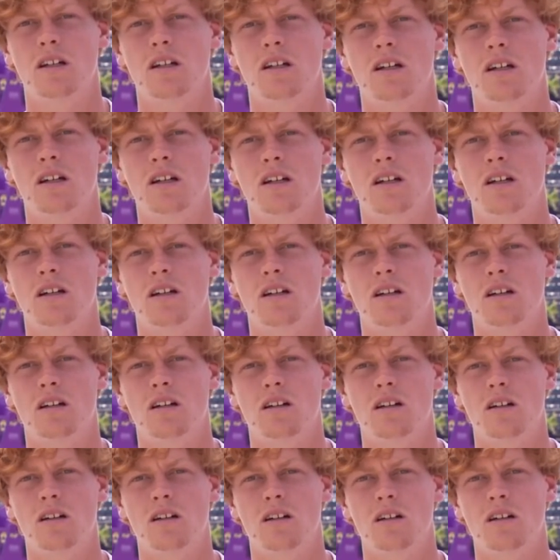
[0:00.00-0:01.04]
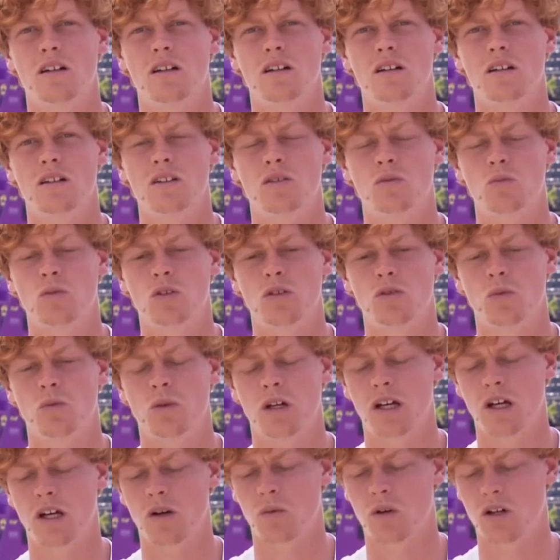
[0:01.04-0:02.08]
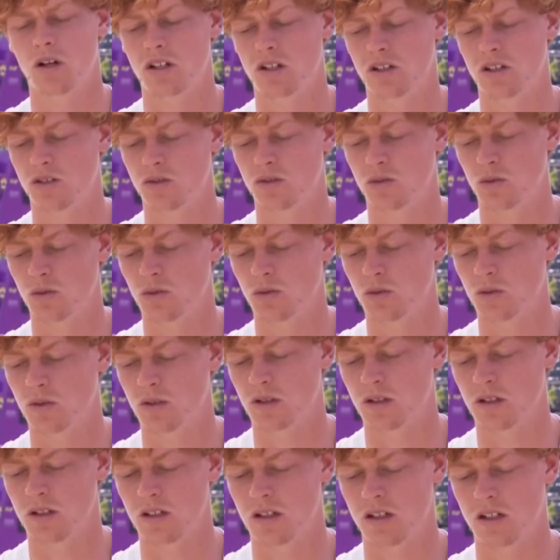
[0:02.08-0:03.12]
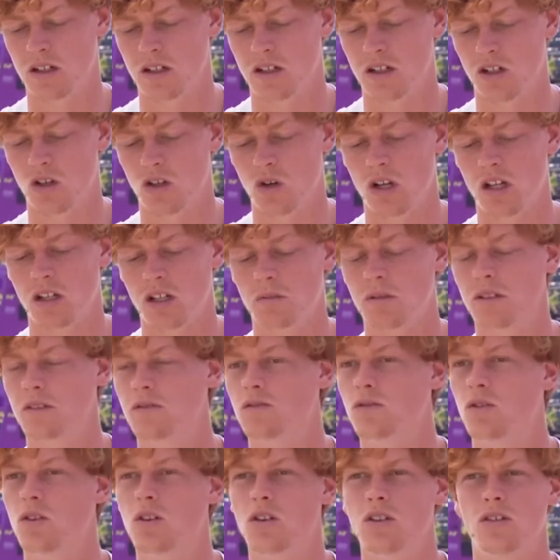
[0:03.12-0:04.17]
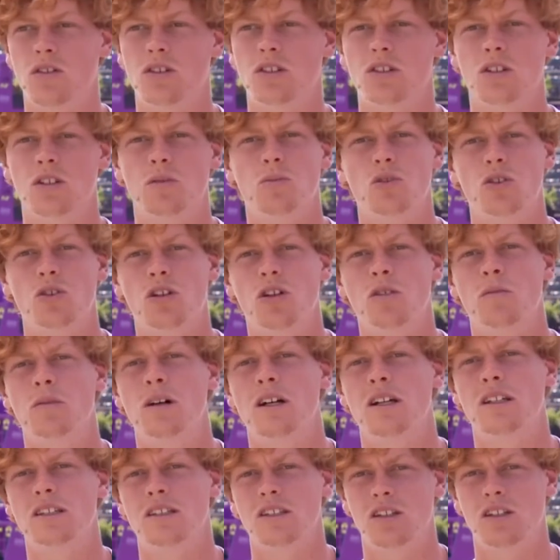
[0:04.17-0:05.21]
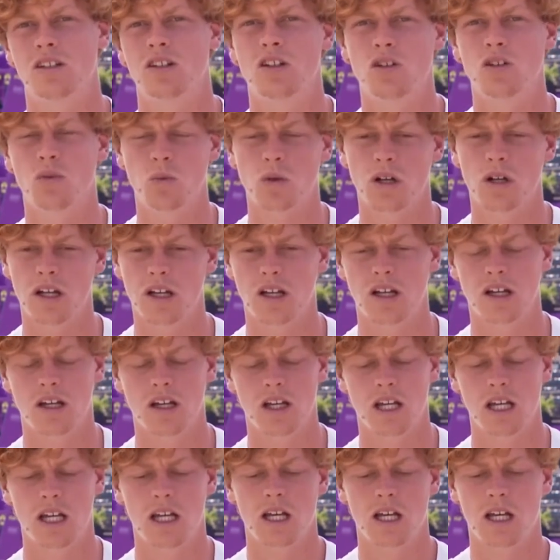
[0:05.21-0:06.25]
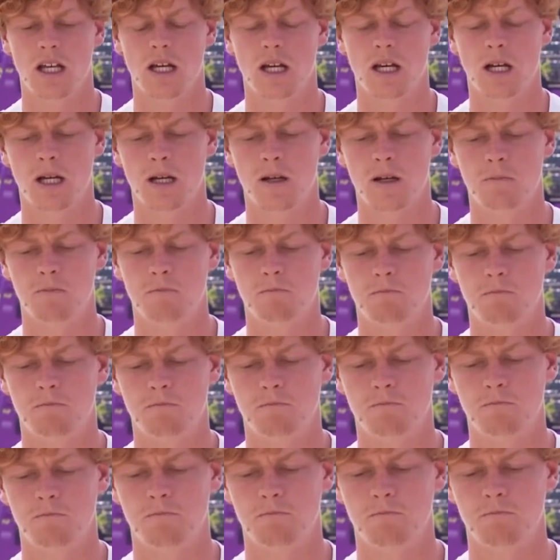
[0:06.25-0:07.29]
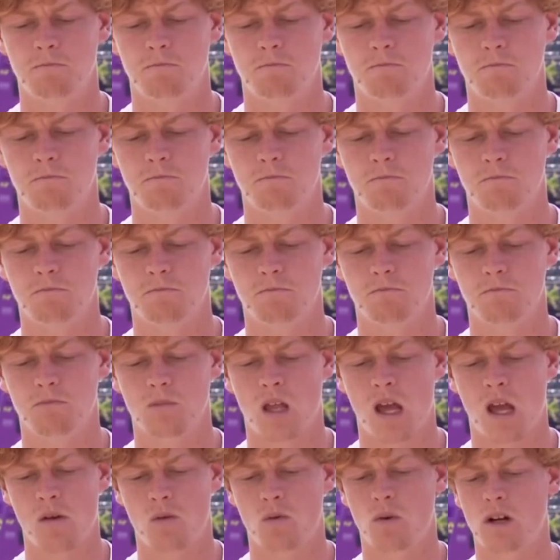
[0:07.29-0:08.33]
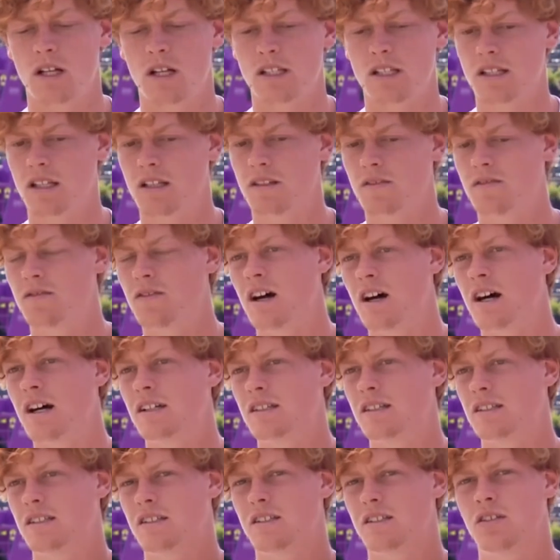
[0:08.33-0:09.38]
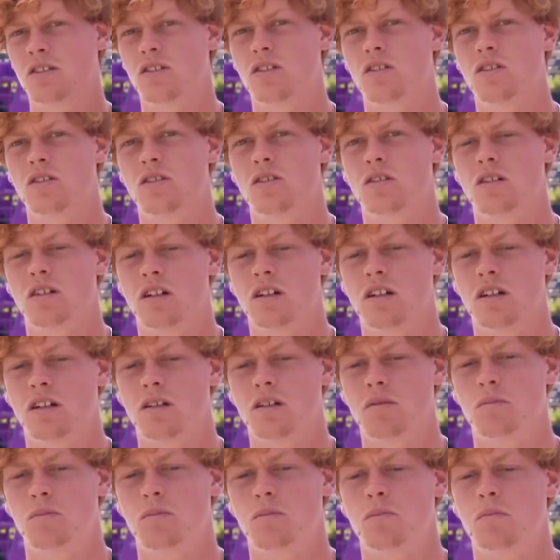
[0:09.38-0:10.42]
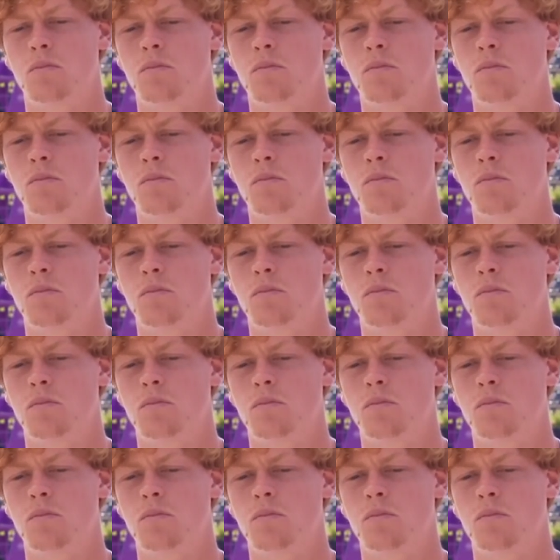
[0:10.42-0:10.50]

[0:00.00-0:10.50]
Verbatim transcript: uh, in one way I wanted to uh, go a little bit further in some tournaments. In the other way, um, I'm quite satisfied. You know. Uh,